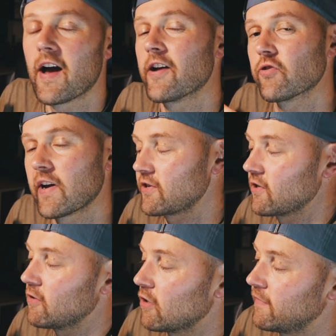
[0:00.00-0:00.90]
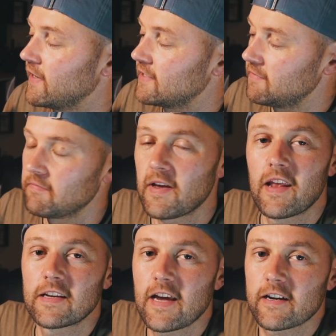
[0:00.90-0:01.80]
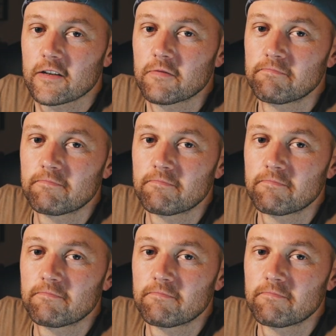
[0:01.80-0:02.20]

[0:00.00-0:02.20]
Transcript: and you'll get to your clock face in a second.